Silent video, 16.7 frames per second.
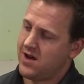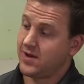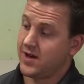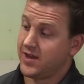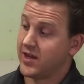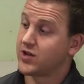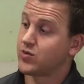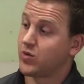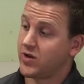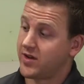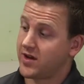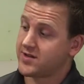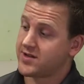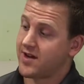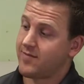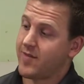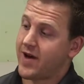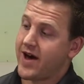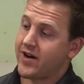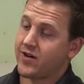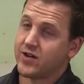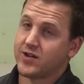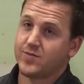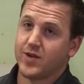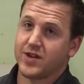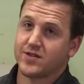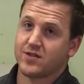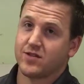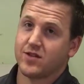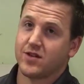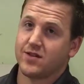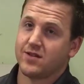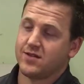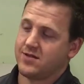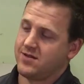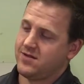And this one does have batteries. Basically,